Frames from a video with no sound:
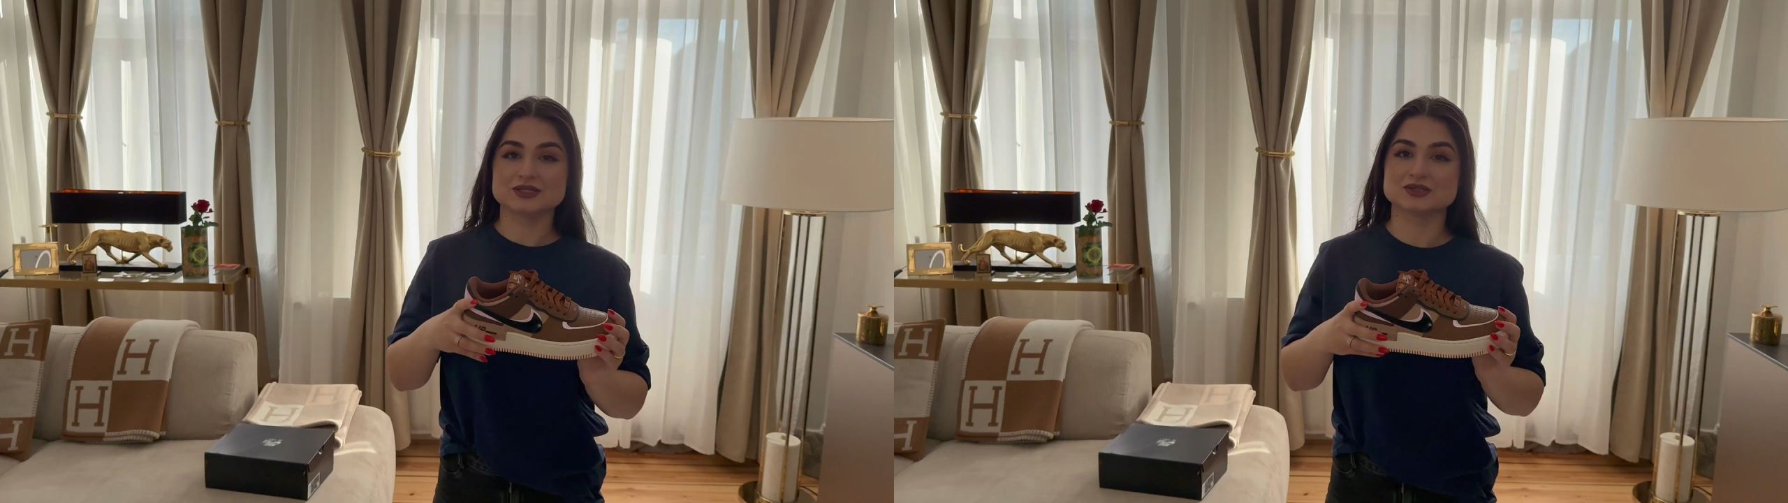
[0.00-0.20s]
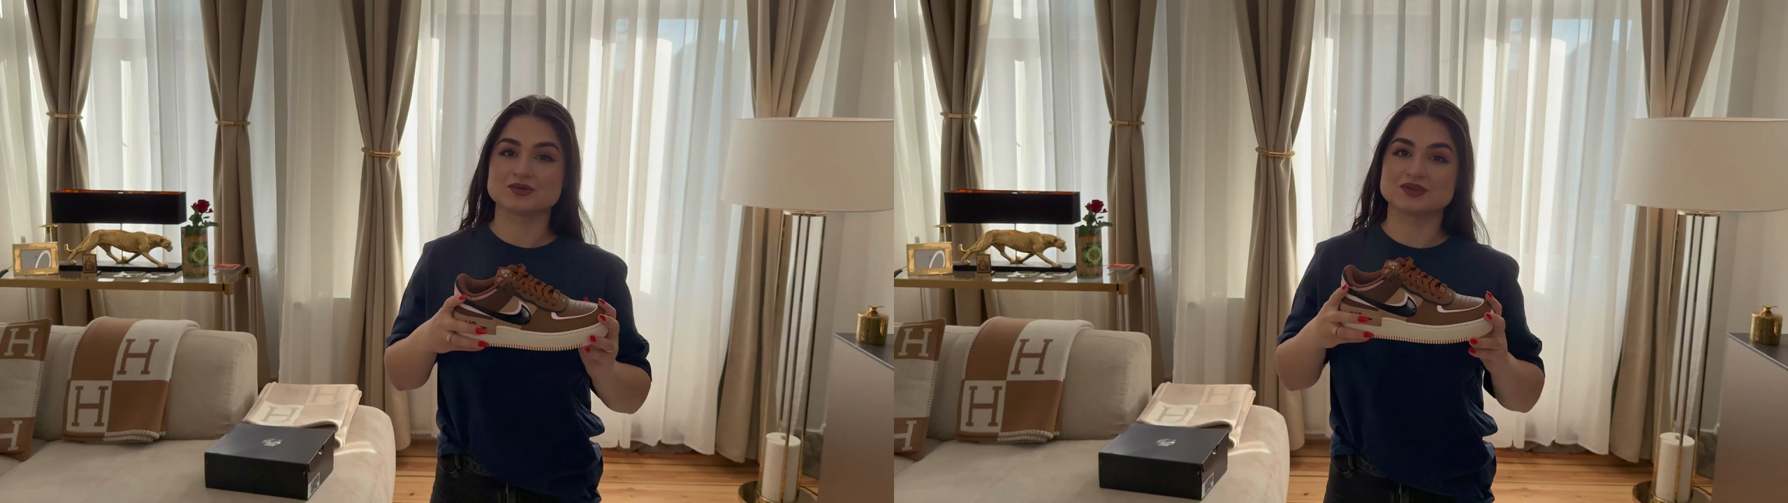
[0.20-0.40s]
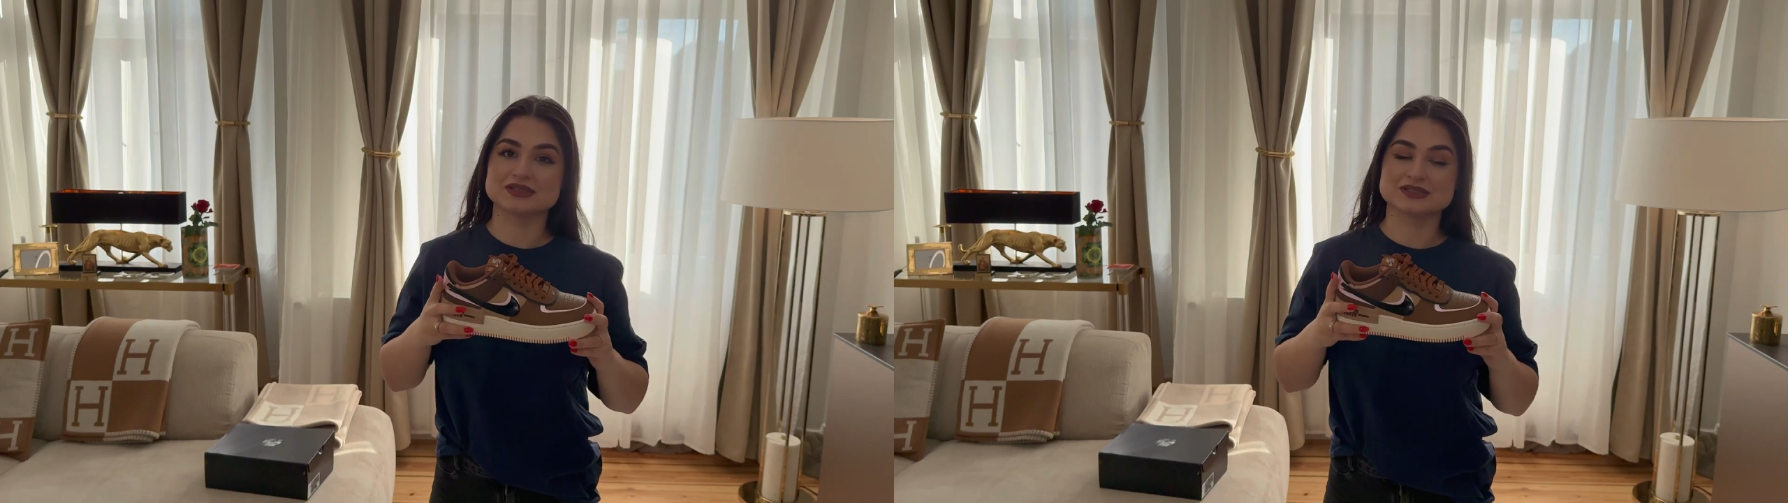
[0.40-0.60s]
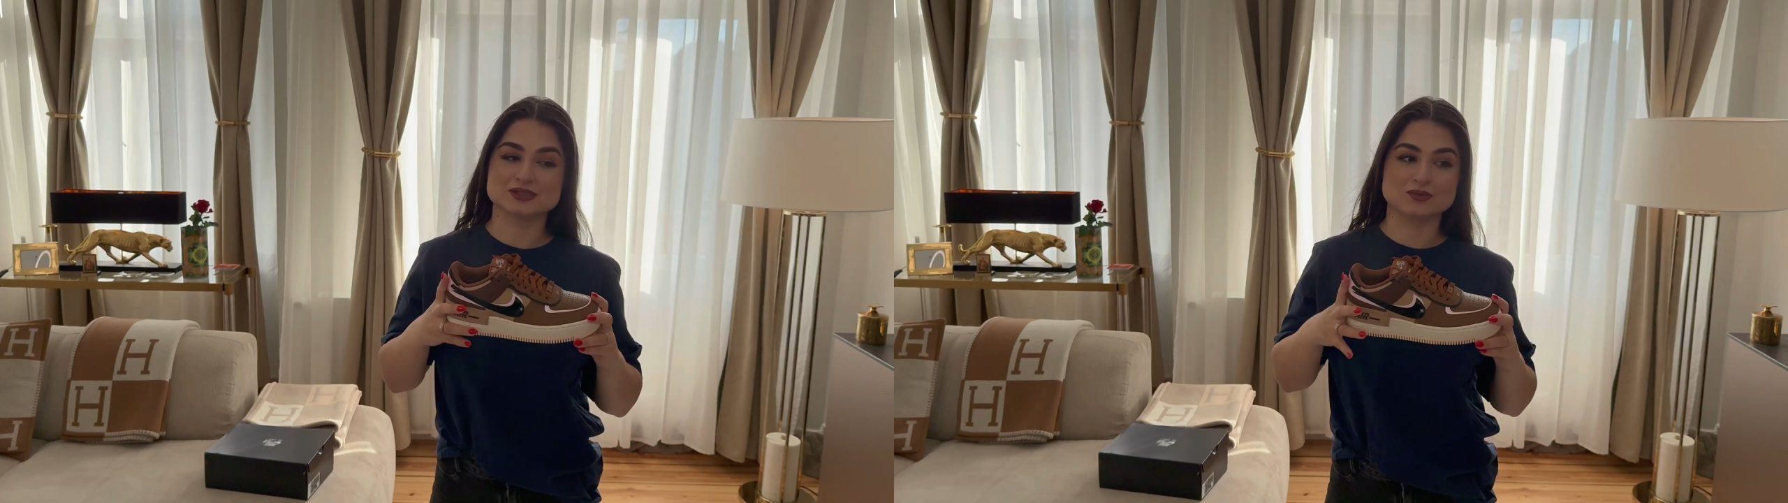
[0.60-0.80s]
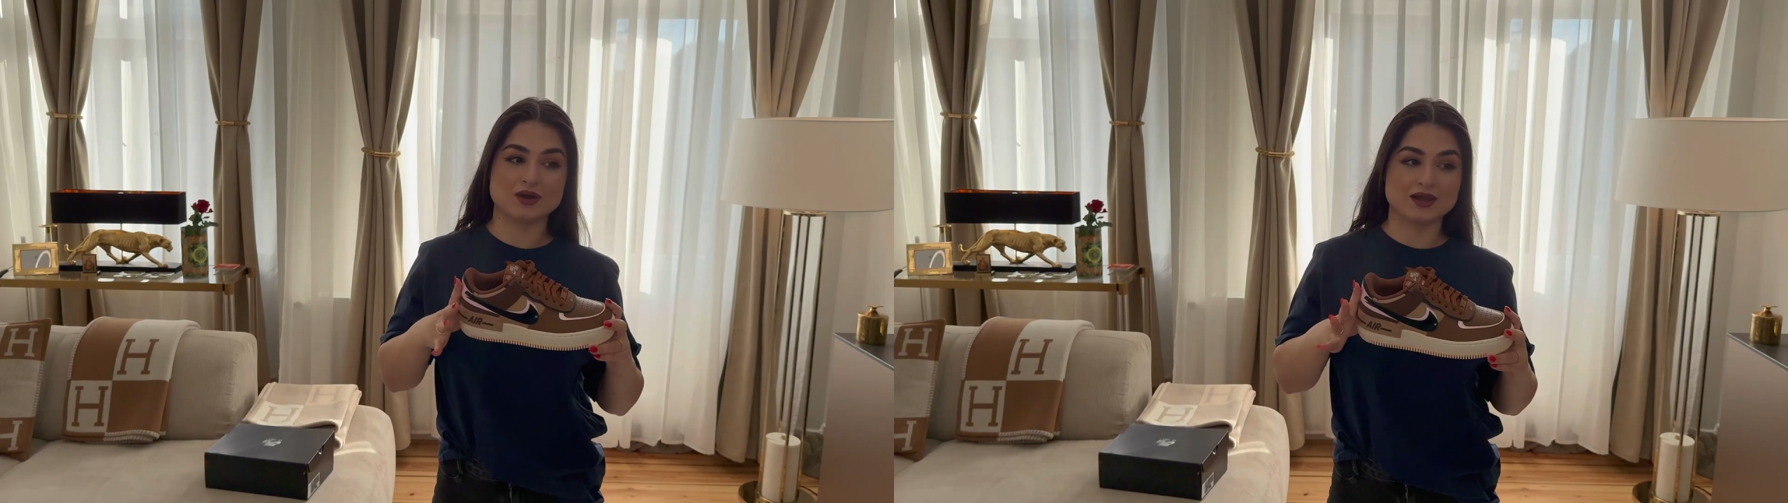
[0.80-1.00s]
so this is
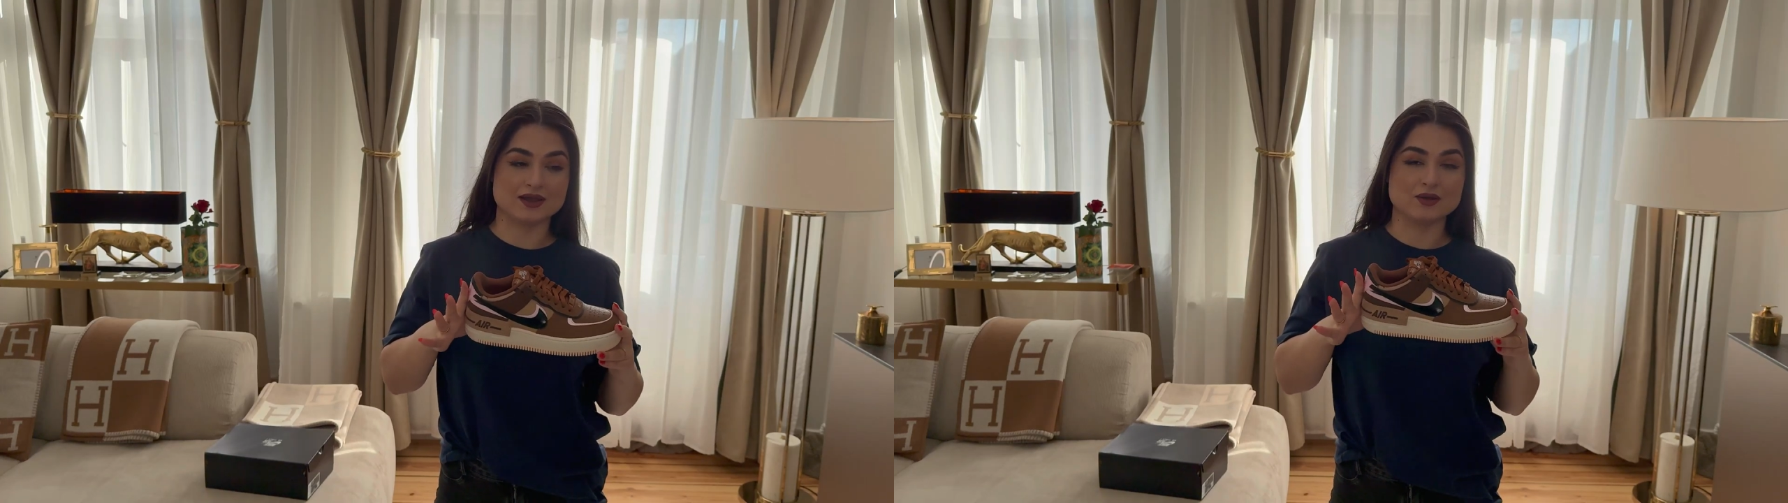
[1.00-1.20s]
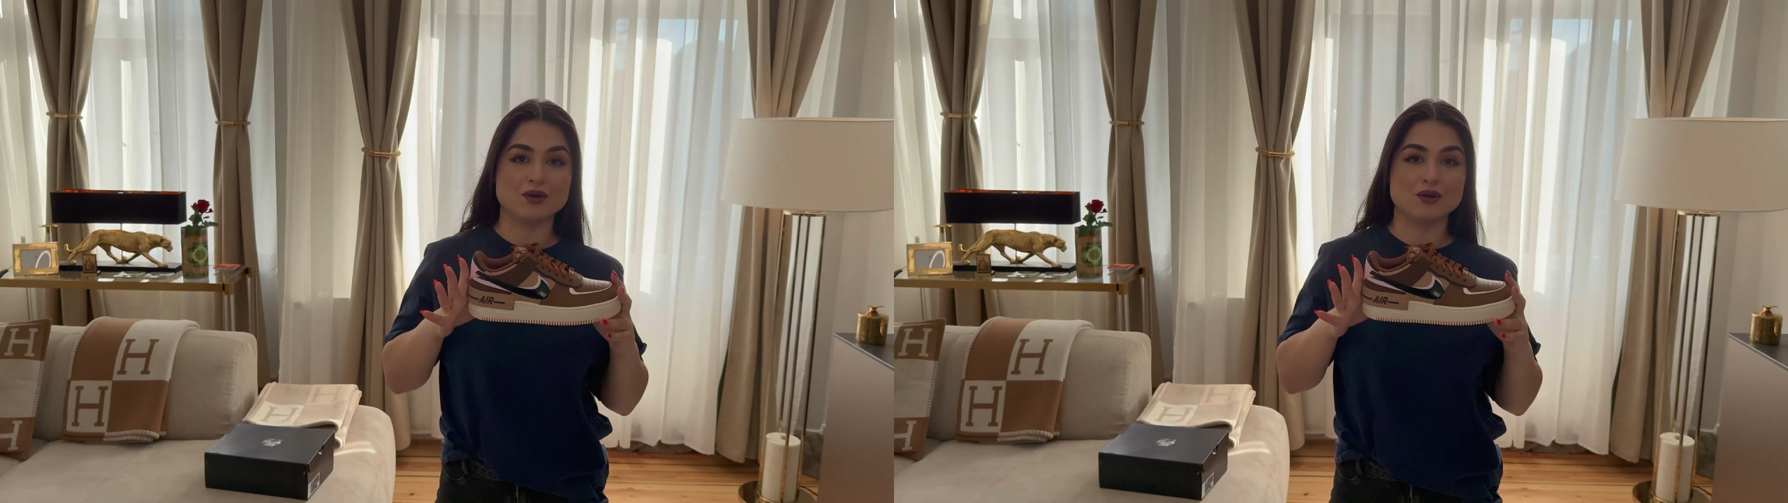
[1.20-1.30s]
why I